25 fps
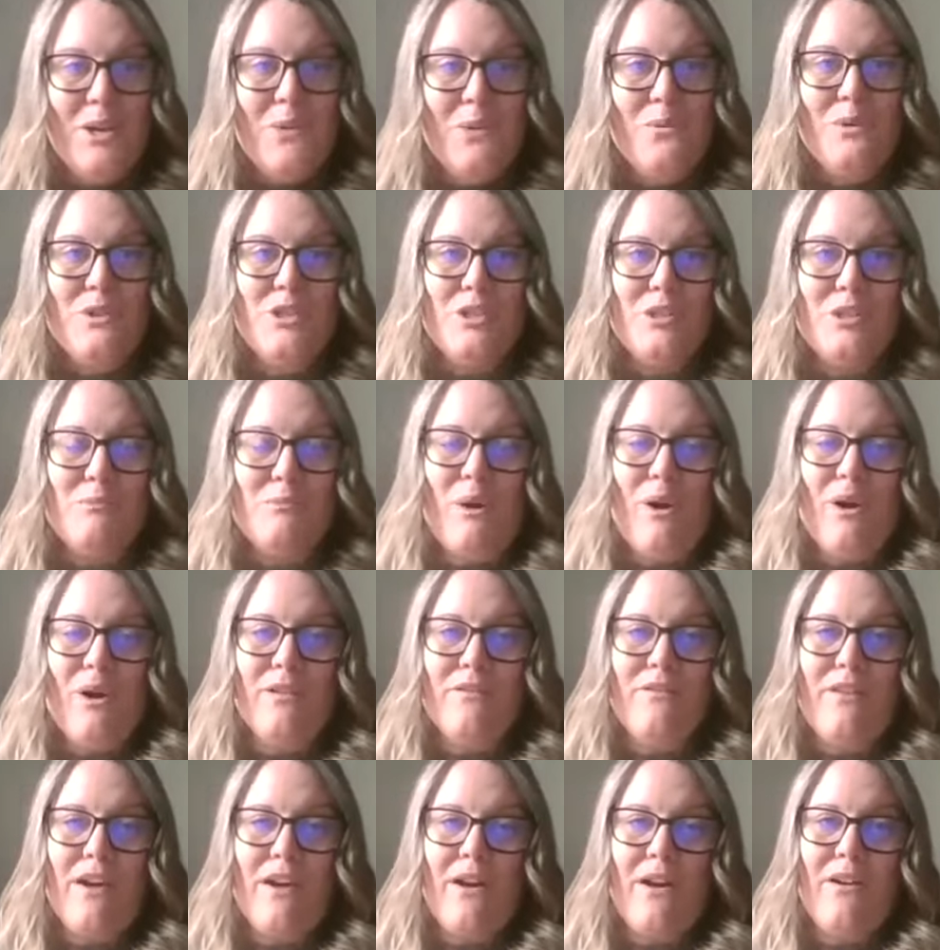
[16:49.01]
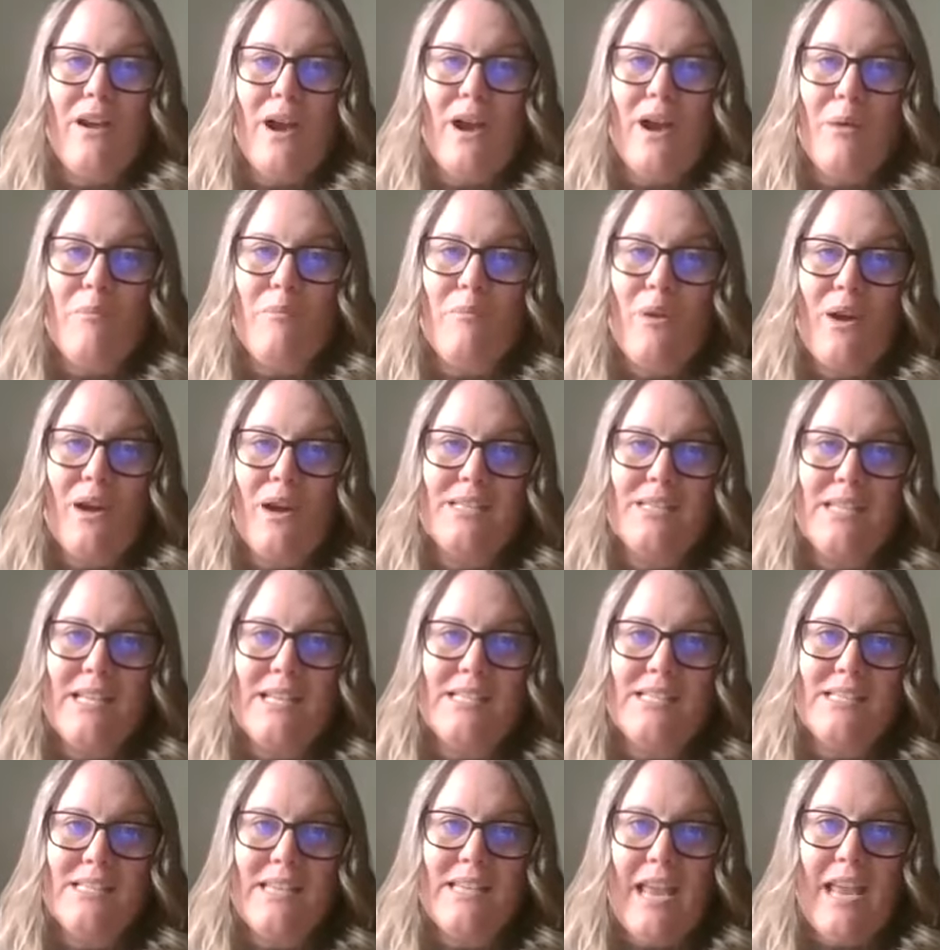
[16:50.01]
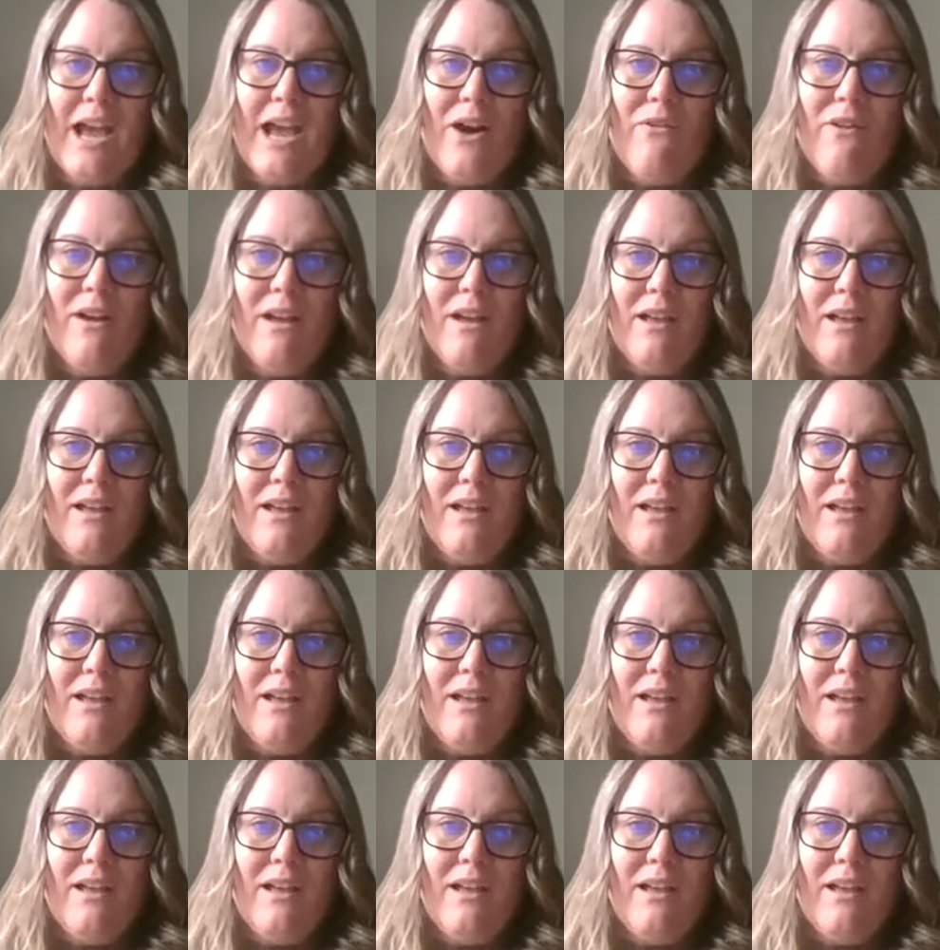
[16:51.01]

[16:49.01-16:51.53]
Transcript: which is part of our process now.